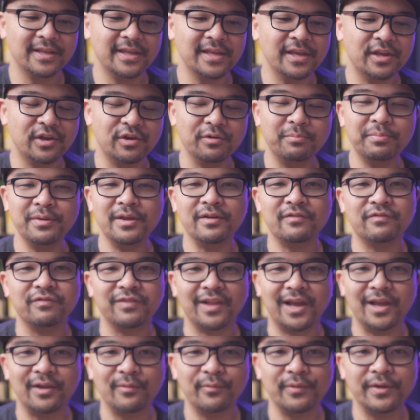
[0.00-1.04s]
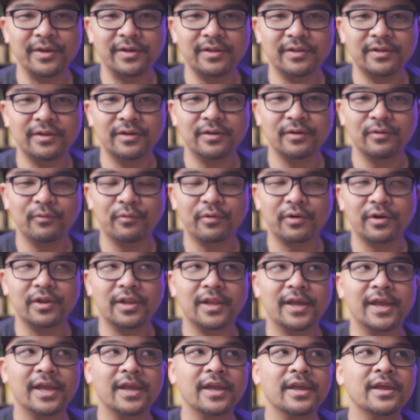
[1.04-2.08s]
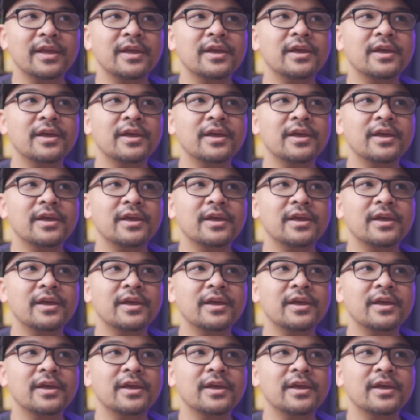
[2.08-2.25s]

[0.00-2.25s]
it could be a flywheel where like